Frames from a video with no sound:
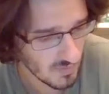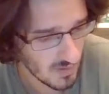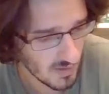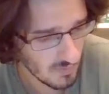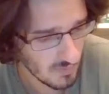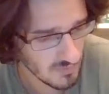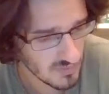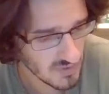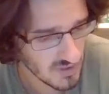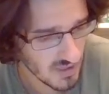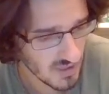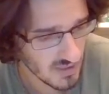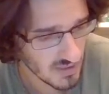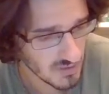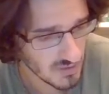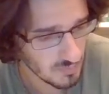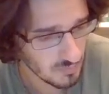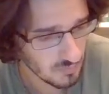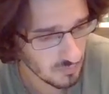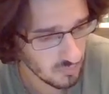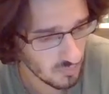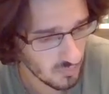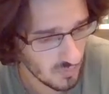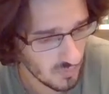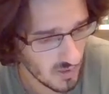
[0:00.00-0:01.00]
would say it's
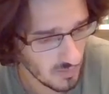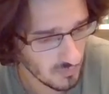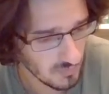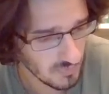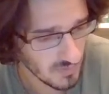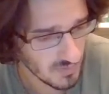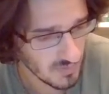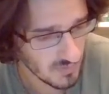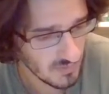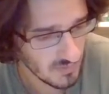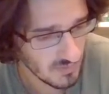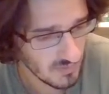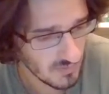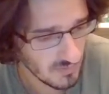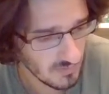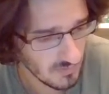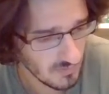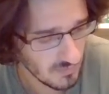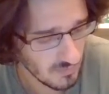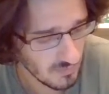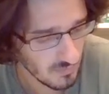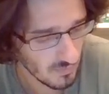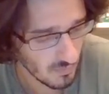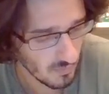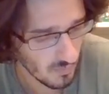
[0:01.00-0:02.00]

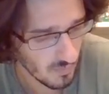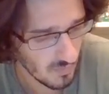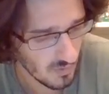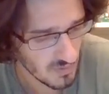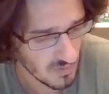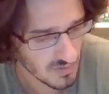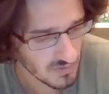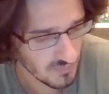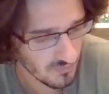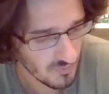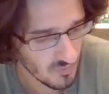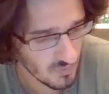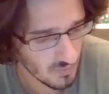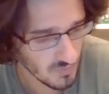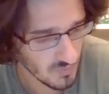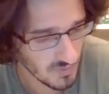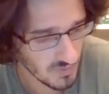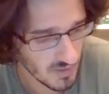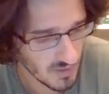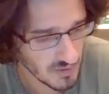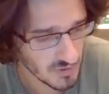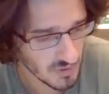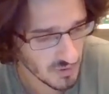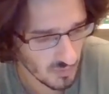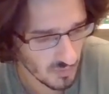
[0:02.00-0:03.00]
probably The Laws of Human
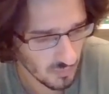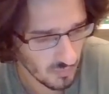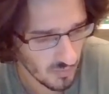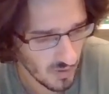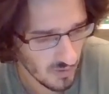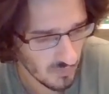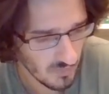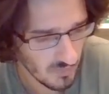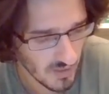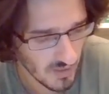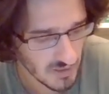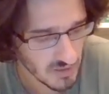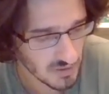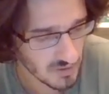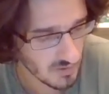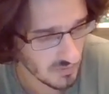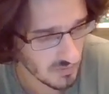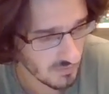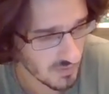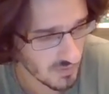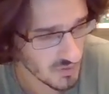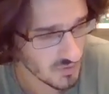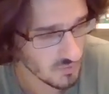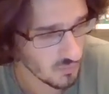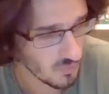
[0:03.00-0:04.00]
Nature. Probably actually
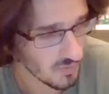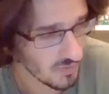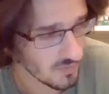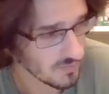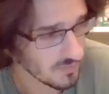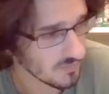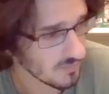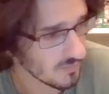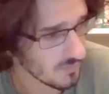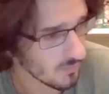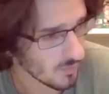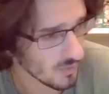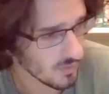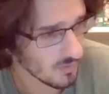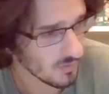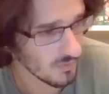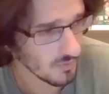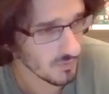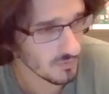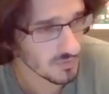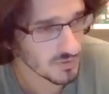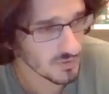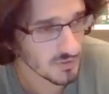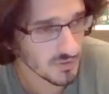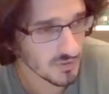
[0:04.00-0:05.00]
this one of
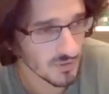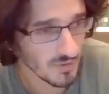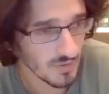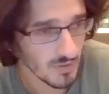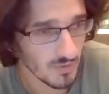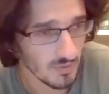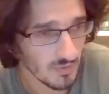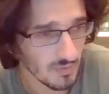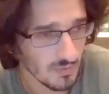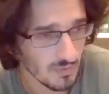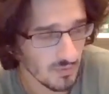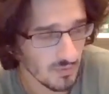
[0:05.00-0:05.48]
those two.